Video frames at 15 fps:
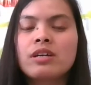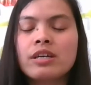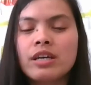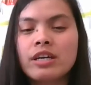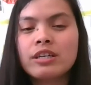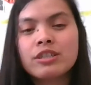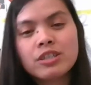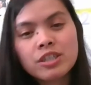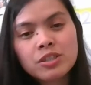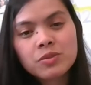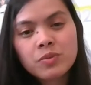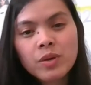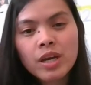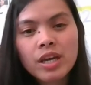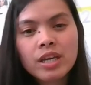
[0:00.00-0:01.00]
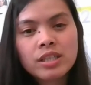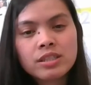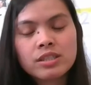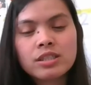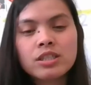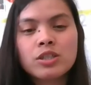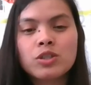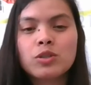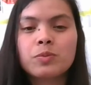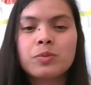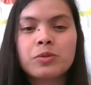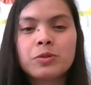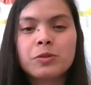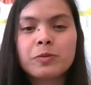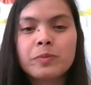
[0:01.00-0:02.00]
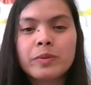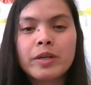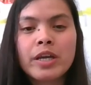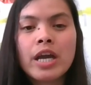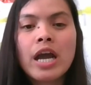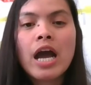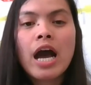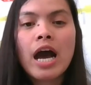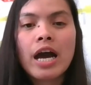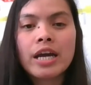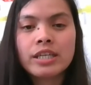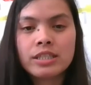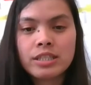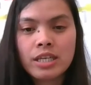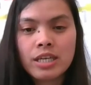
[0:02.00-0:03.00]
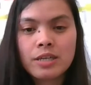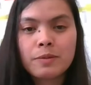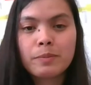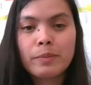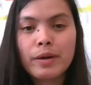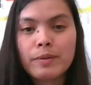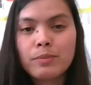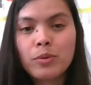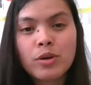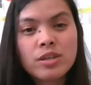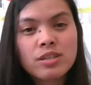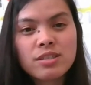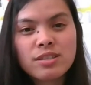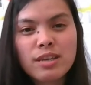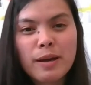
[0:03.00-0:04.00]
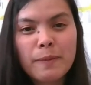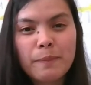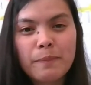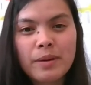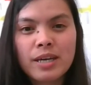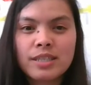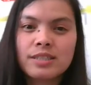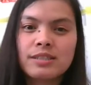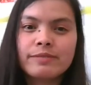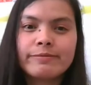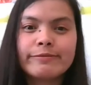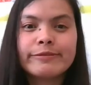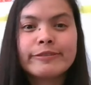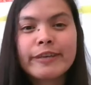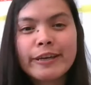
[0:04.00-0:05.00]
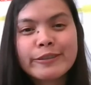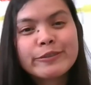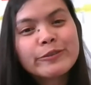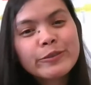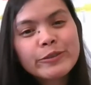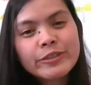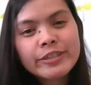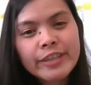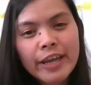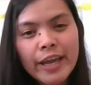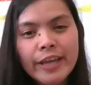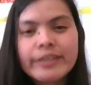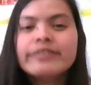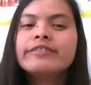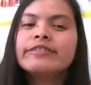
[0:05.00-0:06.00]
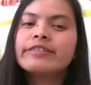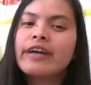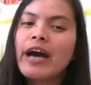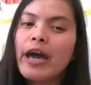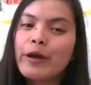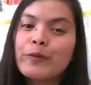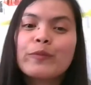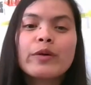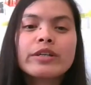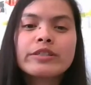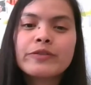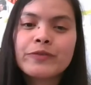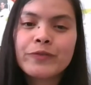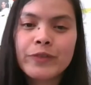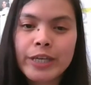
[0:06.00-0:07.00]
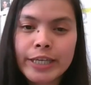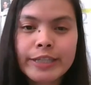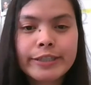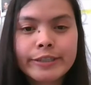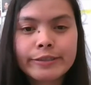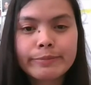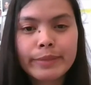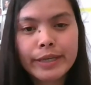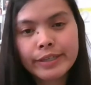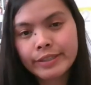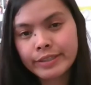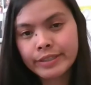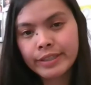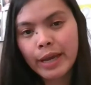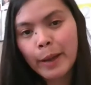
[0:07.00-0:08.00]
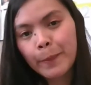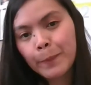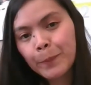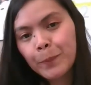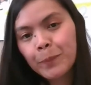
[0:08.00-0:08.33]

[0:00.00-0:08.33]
I graduate, supposed to be, I take my board exam, but sad to say, I was failed my exam.